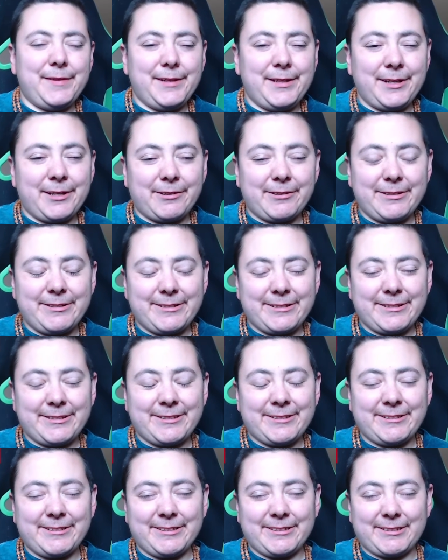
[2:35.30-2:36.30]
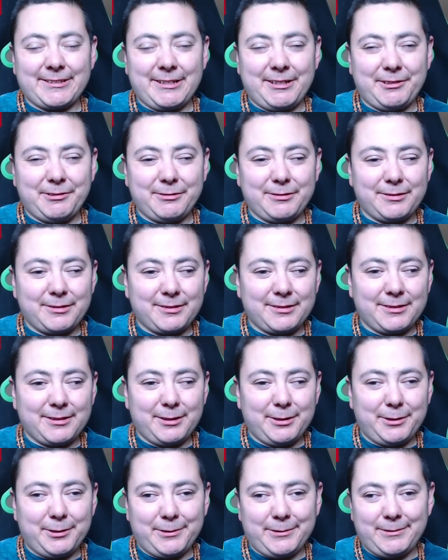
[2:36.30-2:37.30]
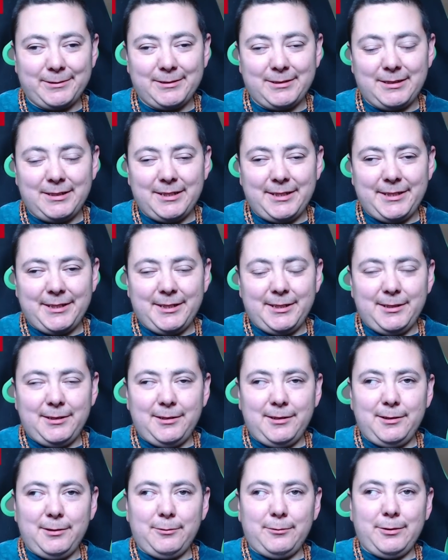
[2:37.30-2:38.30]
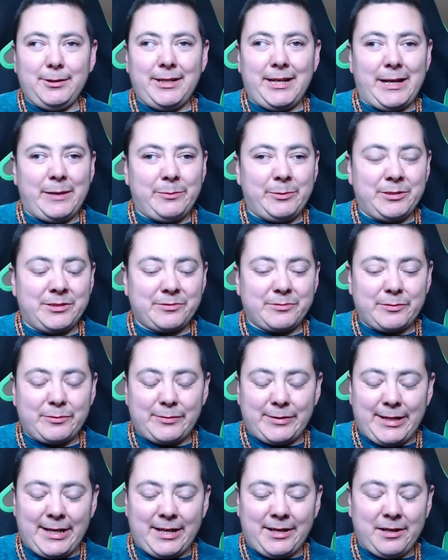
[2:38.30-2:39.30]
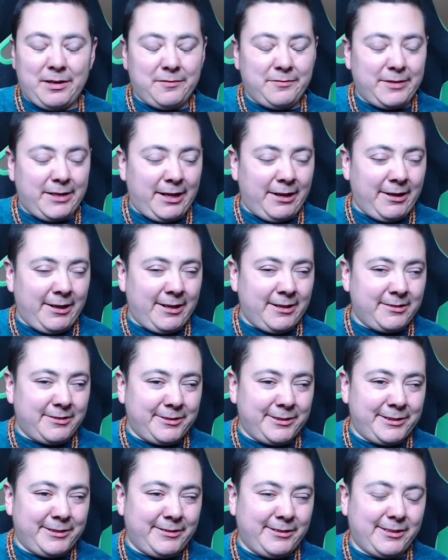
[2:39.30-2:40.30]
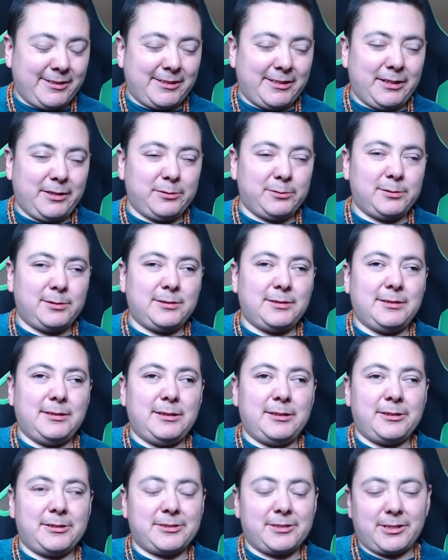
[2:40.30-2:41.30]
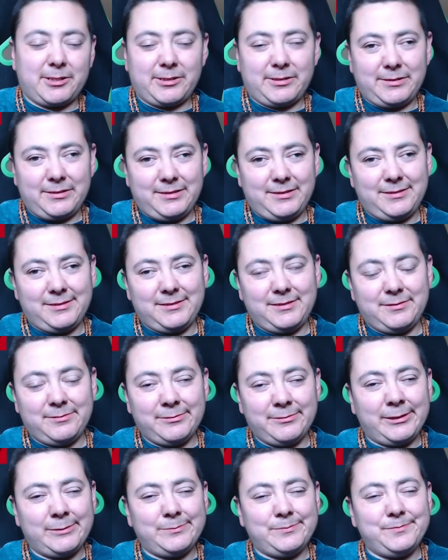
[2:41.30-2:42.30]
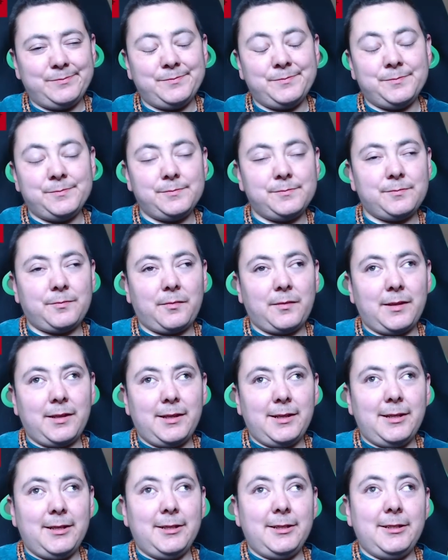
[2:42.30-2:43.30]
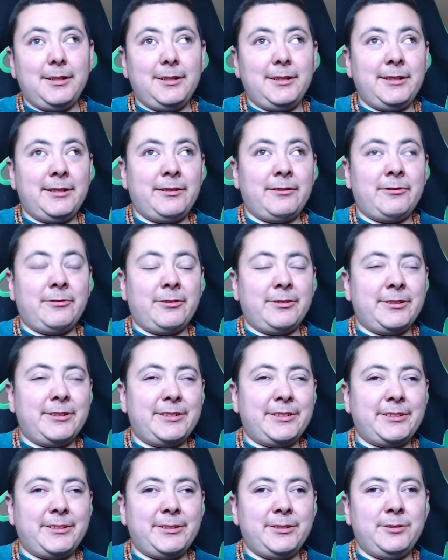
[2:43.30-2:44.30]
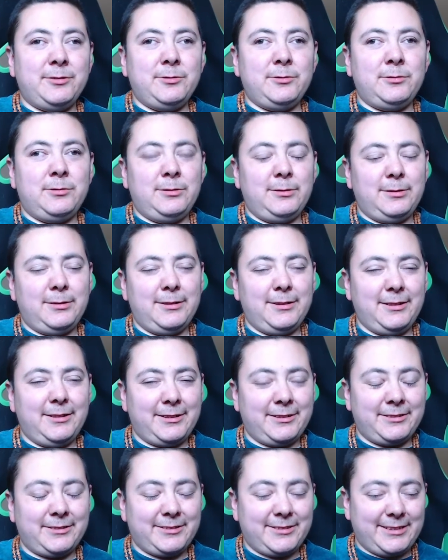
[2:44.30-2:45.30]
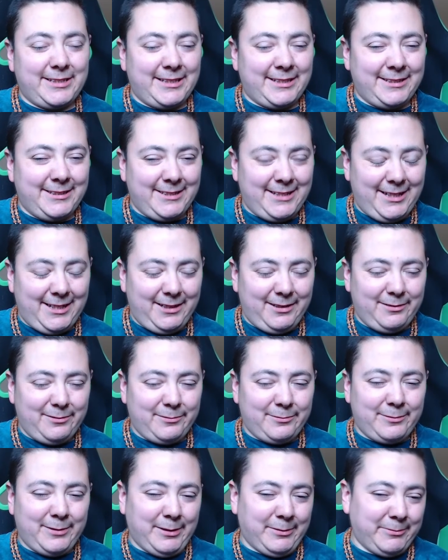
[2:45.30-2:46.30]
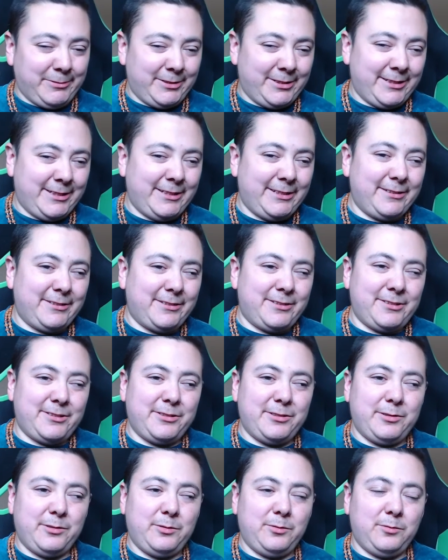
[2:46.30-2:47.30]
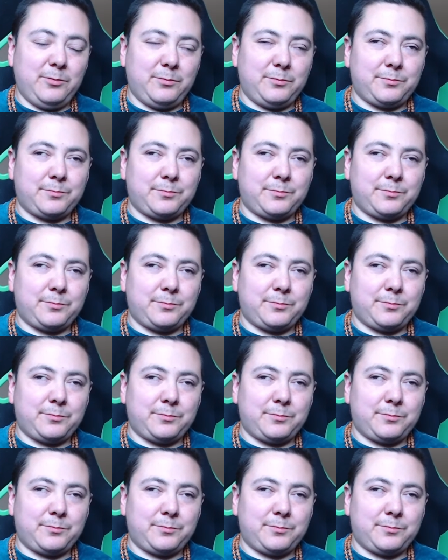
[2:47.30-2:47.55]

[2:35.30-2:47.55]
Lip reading: Aries in the 6th house. So what happens when we have Aries in the 6th house in our chart? Well, in order to understand that, we would need to